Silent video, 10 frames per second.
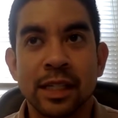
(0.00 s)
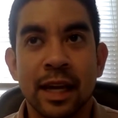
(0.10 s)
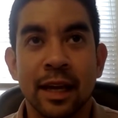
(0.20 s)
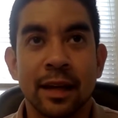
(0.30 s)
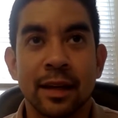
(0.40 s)
it's
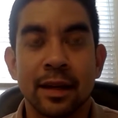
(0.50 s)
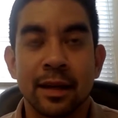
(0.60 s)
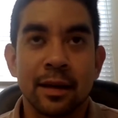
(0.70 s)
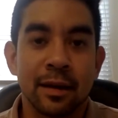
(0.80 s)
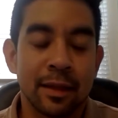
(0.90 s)
like
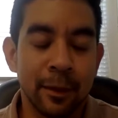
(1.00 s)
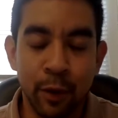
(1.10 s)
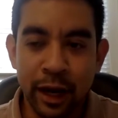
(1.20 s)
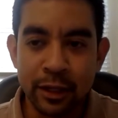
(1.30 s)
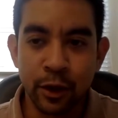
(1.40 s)
they
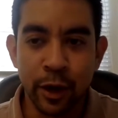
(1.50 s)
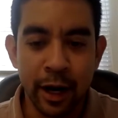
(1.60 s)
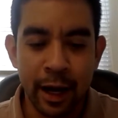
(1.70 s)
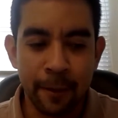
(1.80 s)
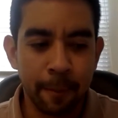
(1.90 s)
break into your
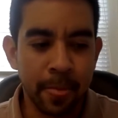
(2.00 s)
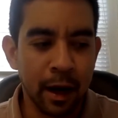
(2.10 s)
internet.